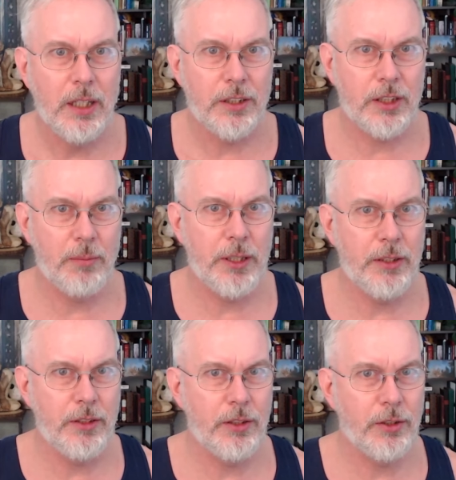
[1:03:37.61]
Some
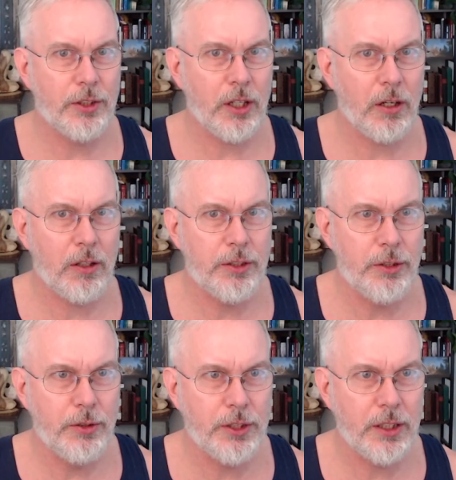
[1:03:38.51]
Hindus are
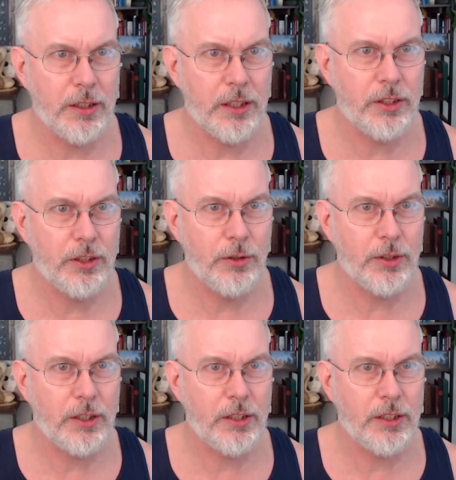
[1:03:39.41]
using this
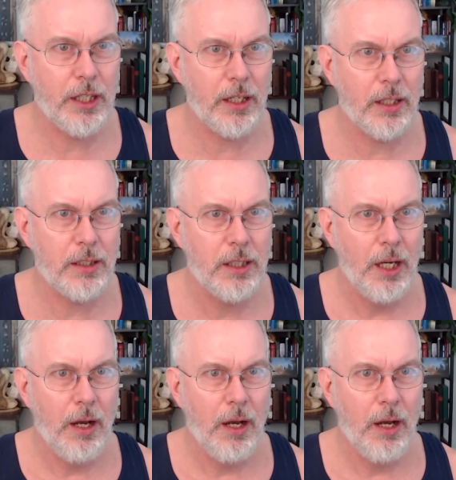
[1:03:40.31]
sutta to tell